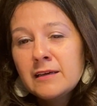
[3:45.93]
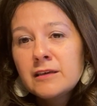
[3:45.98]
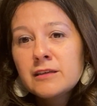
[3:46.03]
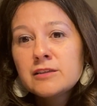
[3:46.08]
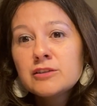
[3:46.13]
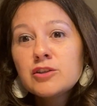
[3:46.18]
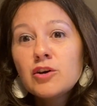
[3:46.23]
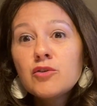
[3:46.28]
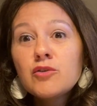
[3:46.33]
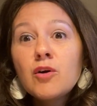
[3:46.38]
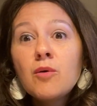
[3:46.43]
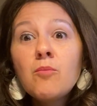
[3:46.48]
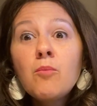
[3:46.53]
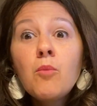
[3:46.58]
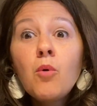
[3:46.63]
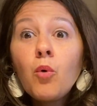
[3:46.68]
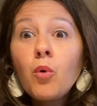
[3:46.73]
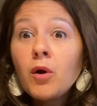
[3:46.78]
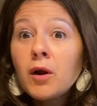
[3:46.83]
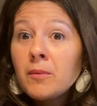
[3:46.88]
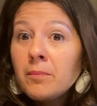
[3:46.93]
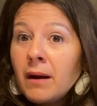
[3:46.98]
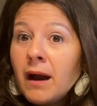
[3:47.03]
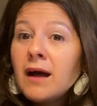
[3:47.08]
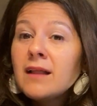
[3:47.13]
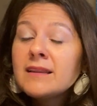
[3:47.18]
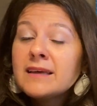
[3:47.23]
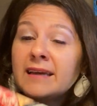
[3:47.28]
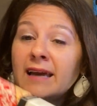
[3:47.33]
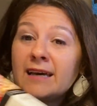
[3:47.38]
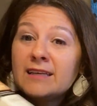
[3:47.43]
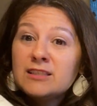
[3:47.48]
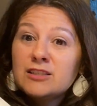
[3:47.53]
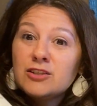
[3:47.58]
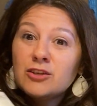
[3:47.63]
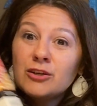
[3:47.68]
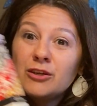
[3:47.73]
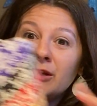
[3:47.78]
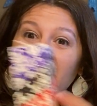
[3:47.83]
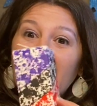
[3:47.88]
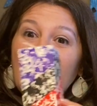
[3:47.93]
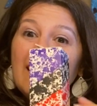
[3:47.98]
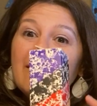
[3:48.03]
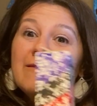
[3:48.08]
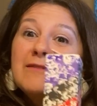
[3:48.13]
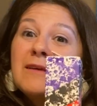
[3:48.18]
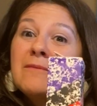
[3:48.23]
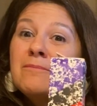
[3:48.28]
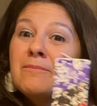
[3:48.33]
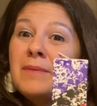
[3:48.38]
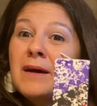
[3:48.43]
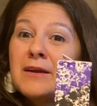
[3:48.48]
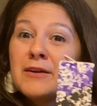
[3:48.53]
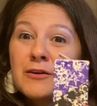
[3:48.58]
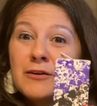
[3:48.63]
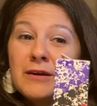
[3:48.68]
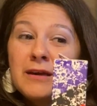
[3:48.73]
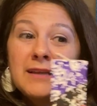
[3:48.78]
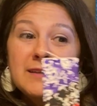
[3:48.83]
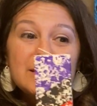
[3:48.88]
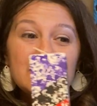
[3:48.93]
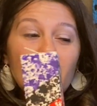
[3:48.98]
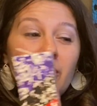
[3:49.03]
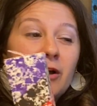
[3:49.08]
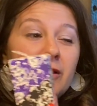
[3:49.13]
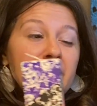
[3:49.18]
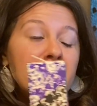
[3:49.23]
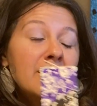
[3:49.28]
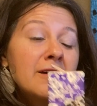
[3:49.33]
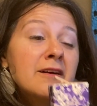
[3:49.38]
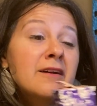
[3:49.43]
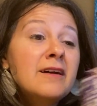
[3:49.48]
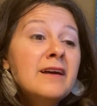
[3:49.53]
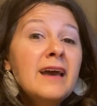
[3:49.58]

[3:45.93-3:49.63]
So the more polyester you have, the better it's on there.